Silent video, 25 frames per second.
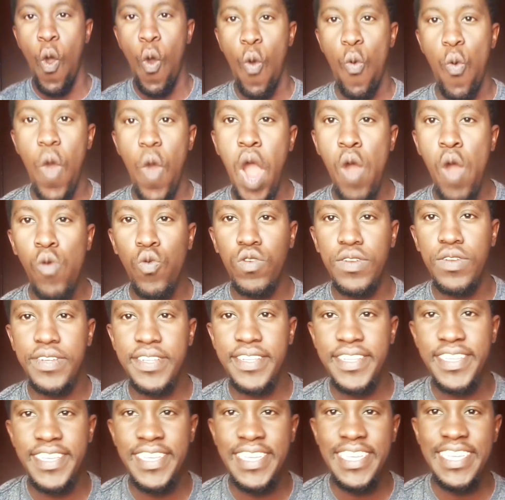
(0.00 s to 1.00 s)
Woo!
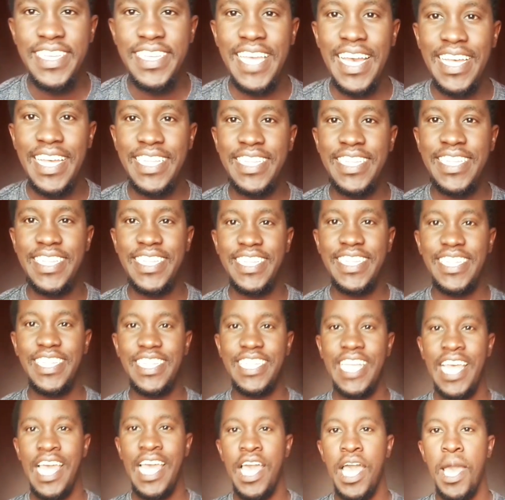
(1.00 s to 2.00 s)

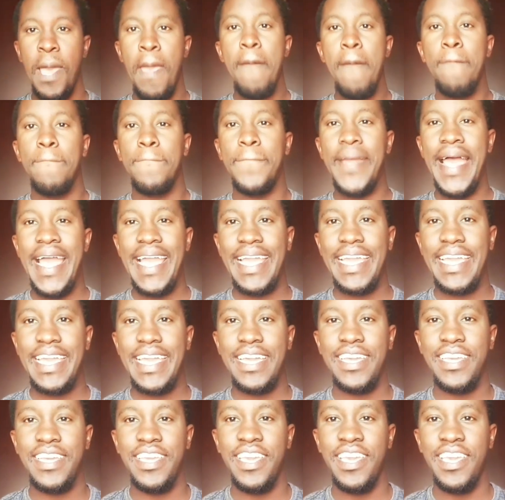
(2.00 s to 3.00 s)
Yes, back
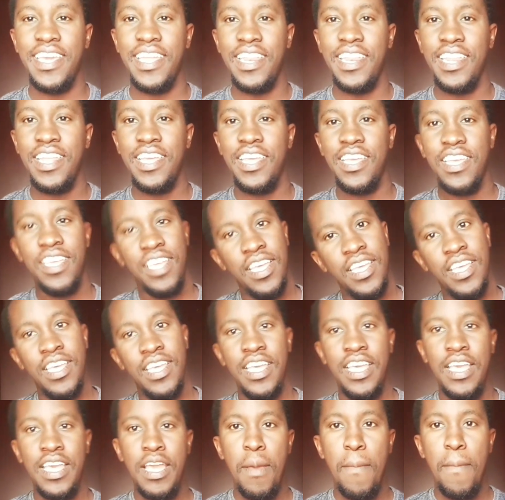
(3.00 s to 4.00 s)
again.
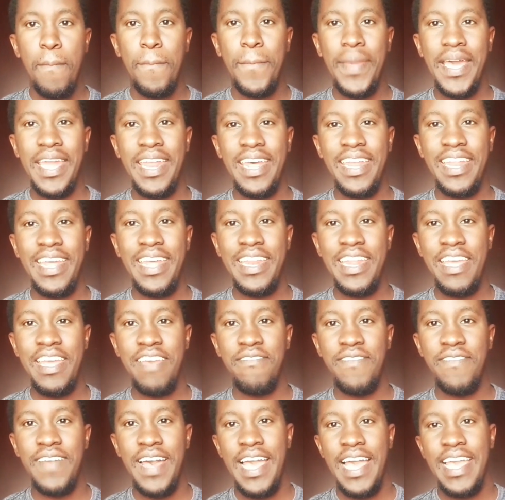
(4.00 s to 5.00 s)
Better than
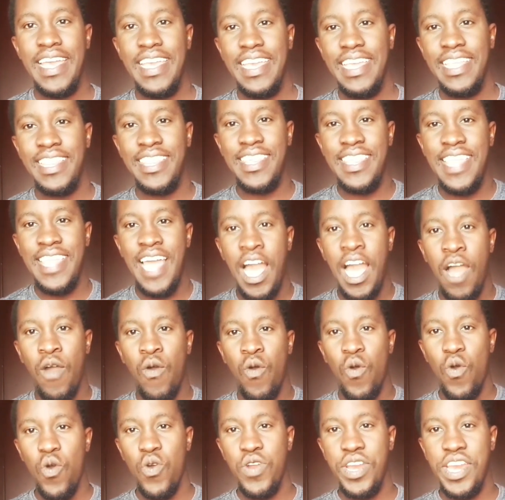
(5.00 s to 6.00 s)
ever. It's
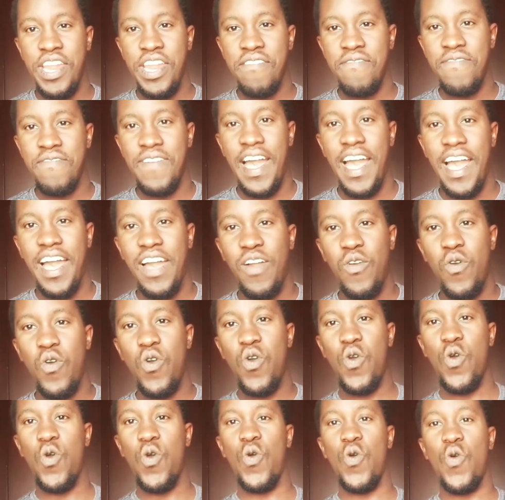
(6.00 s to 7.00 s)
now or never.
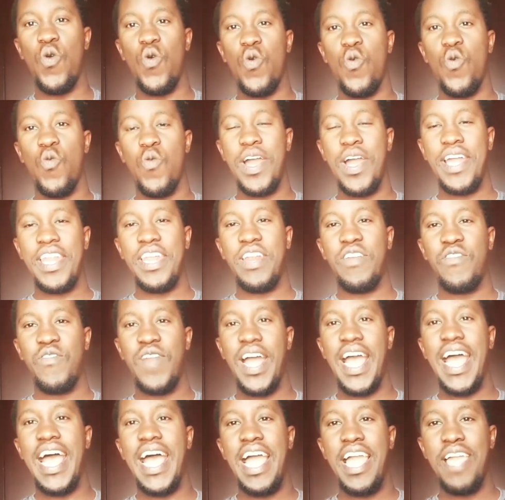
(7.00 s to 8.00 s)
Oh, what a
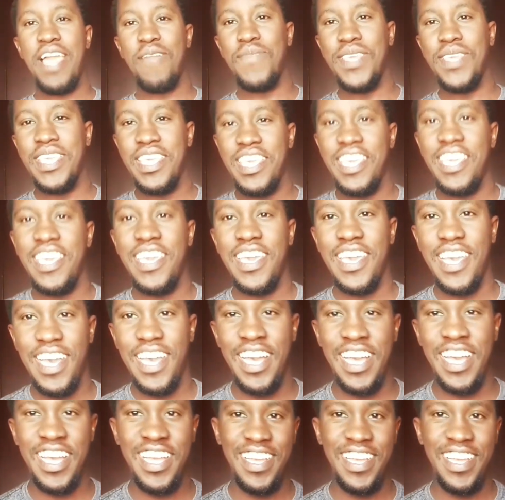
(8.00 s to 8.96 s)
rhyme. Yeah.